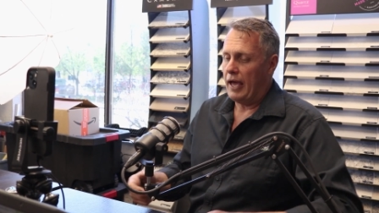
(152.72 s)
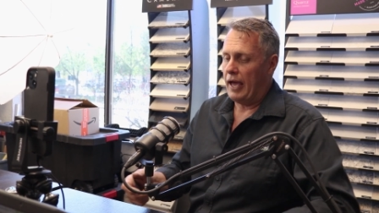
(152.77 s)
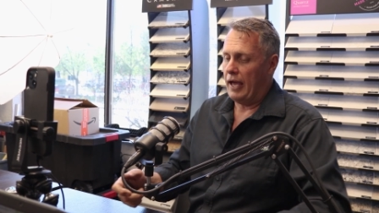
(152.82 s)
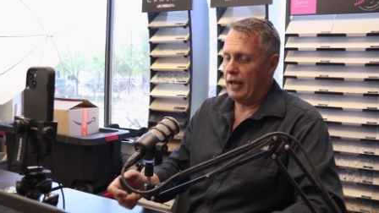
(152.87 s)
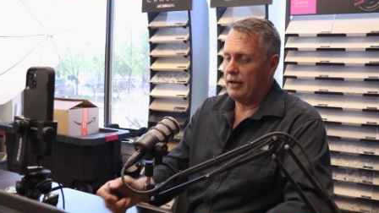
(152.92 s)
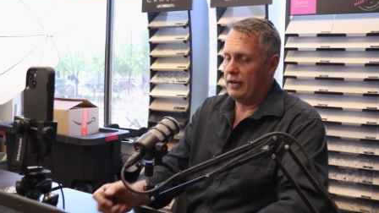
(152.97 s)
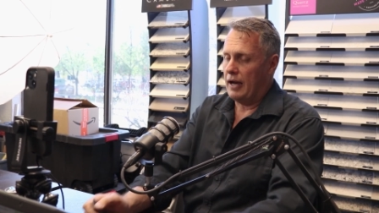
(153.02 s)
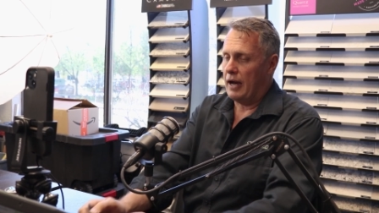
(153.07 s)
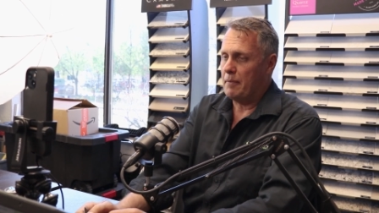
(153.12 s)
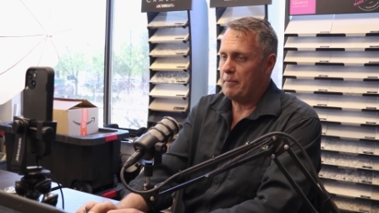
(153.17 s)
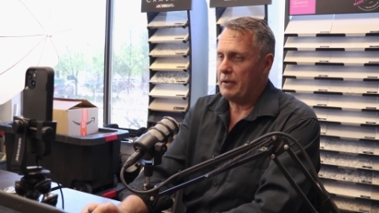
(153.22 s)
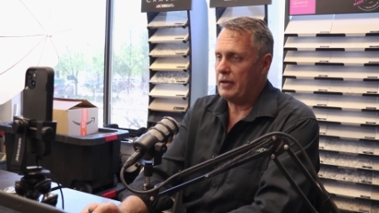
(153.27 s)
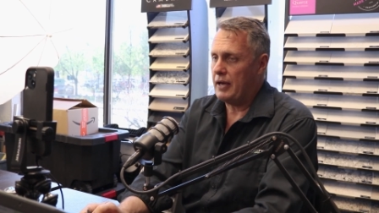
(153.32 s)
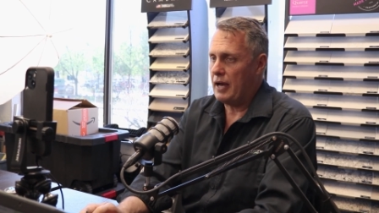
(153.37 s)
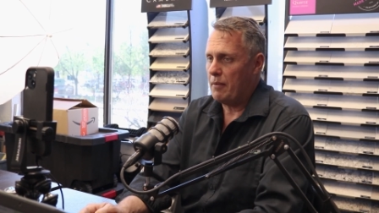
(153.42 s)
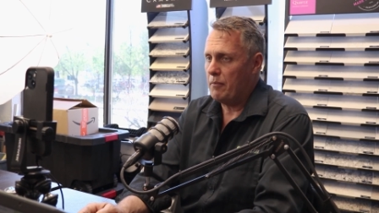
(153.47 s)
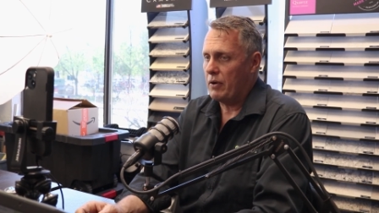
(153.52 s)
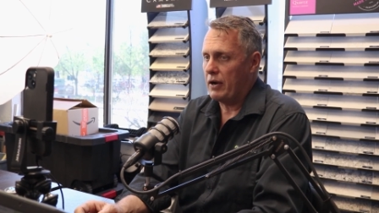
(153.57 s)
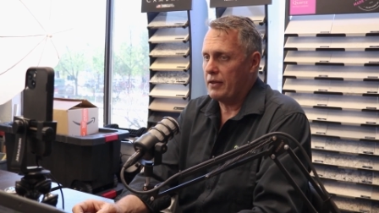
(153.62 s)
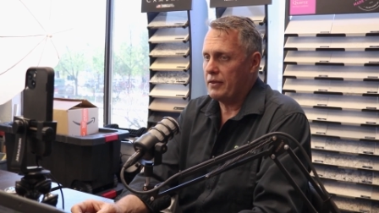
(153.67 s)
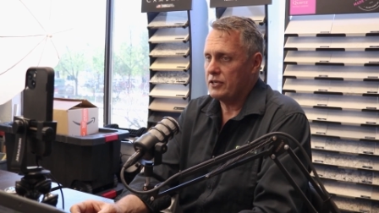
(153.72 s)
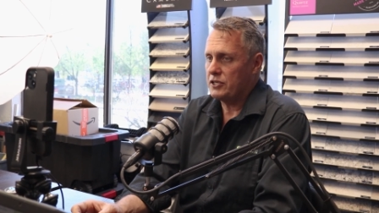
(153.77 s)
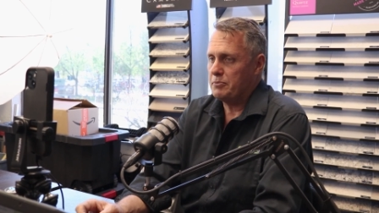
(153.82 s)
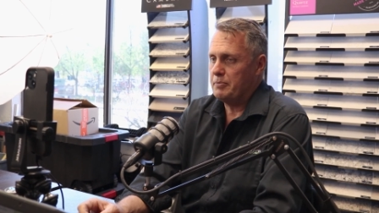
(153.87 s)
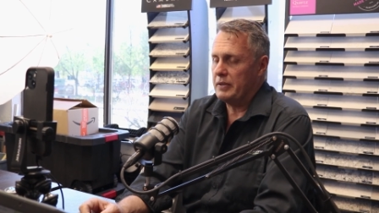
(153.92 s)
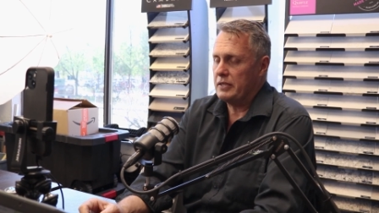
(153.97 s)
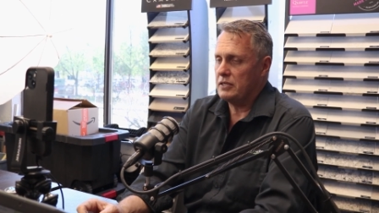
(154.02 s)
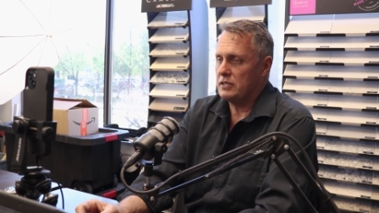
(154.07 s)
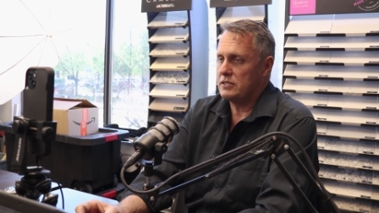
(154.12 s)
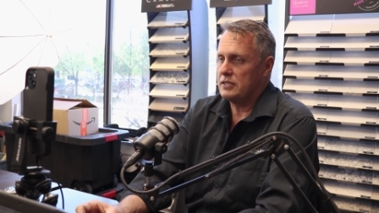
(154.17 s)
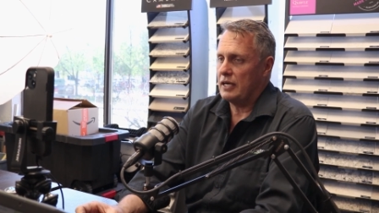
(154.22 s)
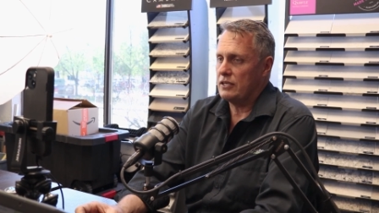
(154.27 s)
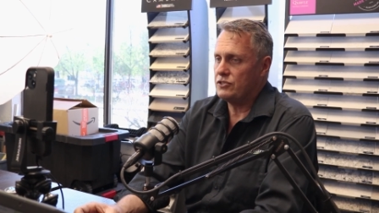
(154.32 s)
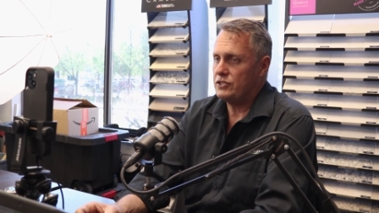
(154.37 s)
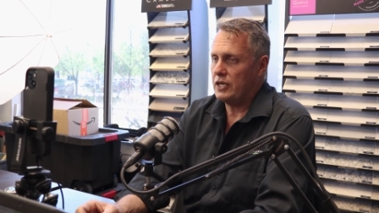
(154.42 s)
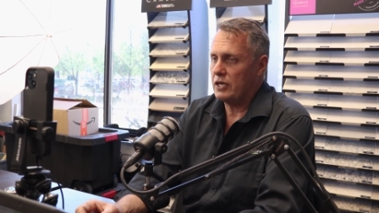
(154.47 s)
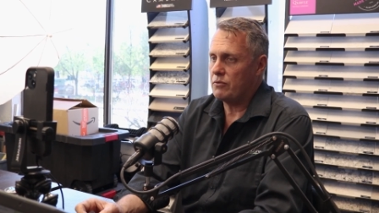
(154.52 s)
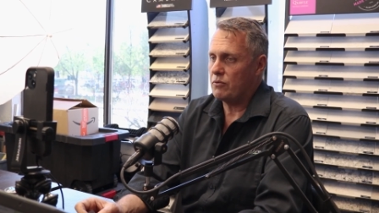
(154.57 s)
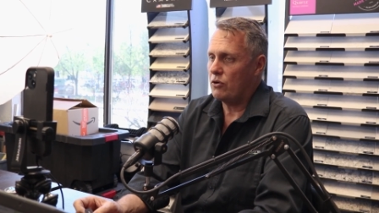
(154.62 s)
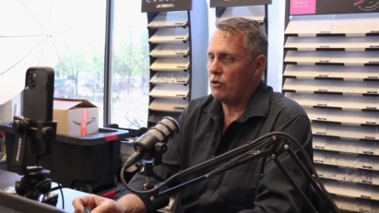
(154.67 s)
and uh, become one of the Smith and Sons
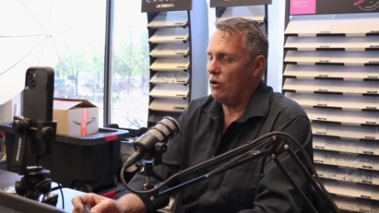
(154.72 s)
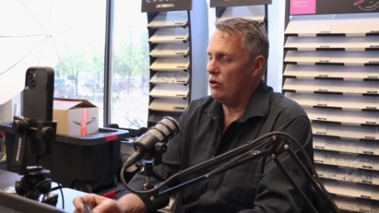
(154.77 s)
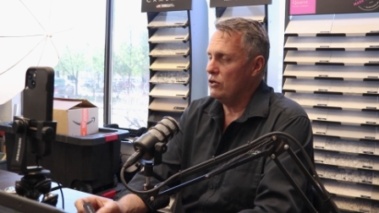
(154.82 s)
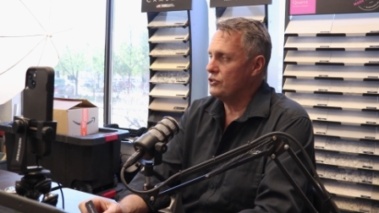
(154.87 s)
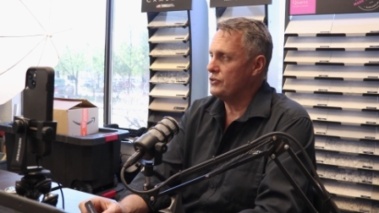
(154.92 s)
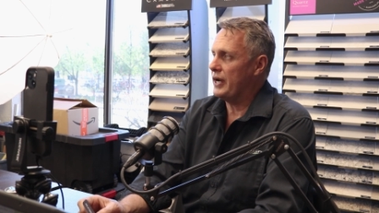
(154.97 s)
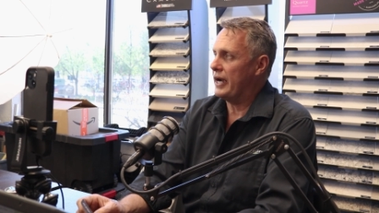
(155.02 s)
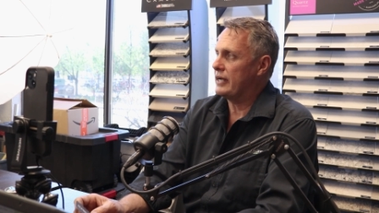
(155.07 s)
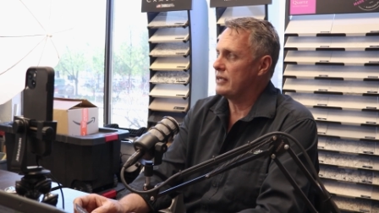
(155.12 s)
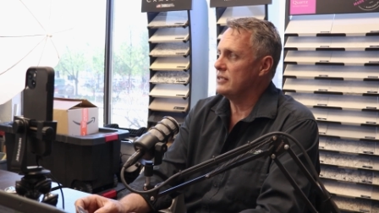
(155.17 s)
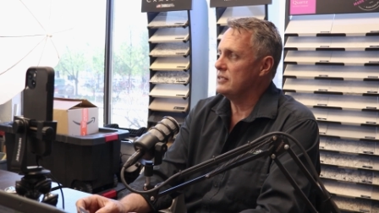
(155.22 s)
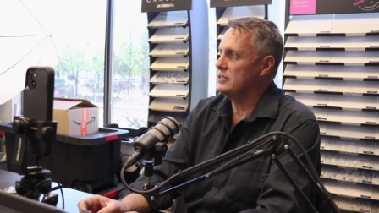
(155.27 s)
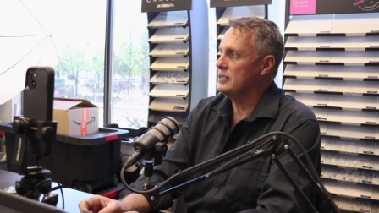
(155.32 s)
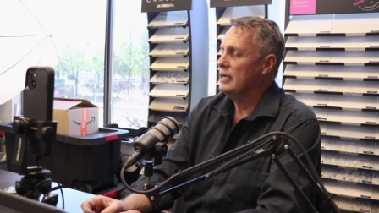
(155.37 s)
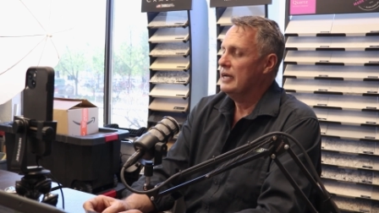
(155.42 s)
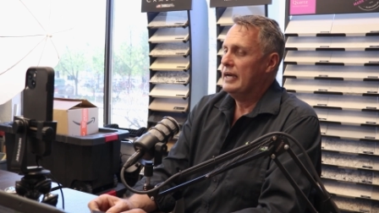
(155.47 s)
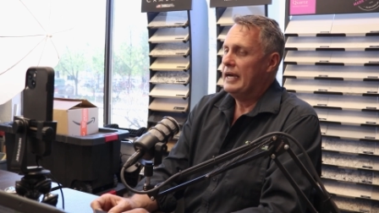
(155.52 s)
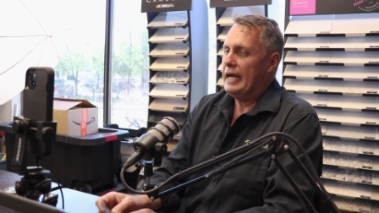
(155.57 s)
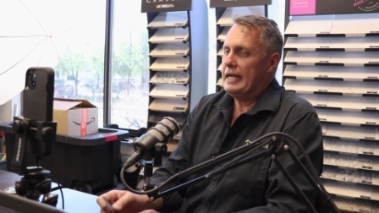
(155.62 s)
general contractors.